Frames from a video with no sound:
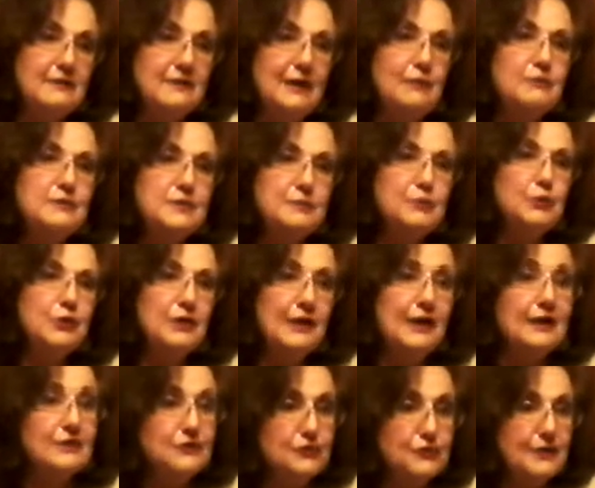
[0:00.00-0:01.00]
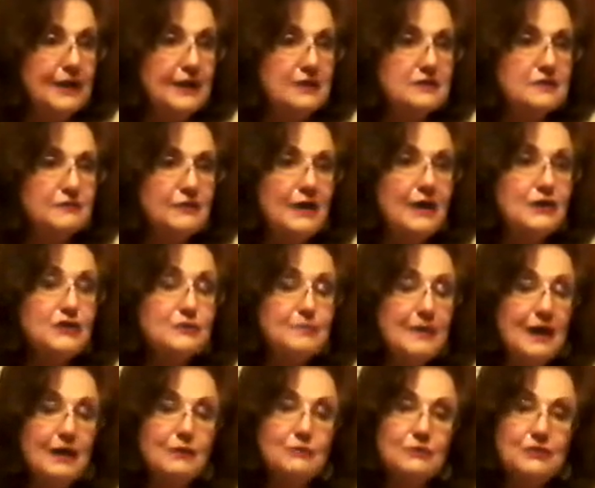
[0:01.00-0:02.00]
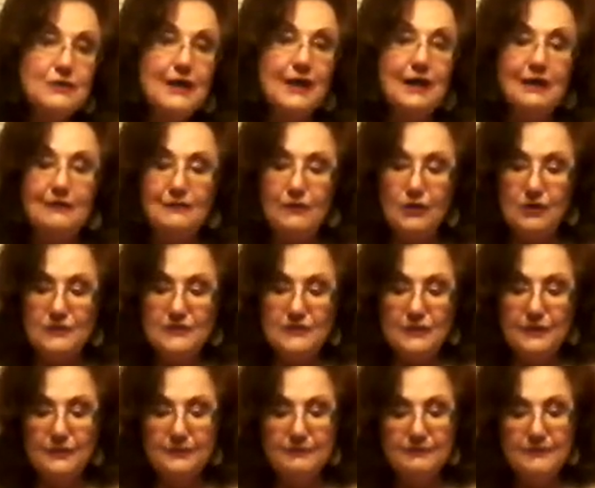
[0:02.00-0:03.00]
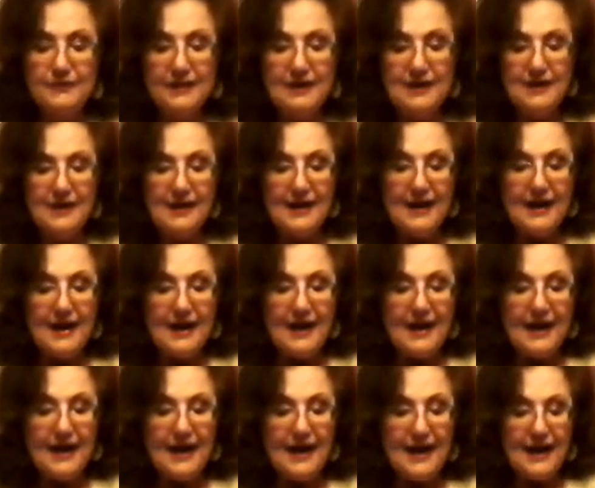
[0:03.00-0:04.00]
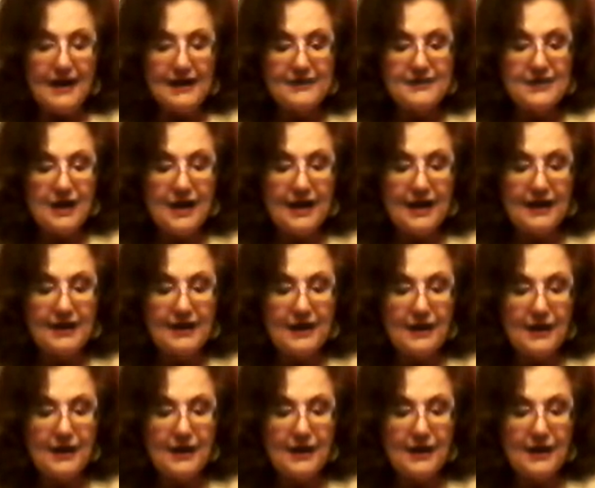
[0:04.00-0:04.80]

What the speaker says: That was more like a trance flashback, which I have also. And I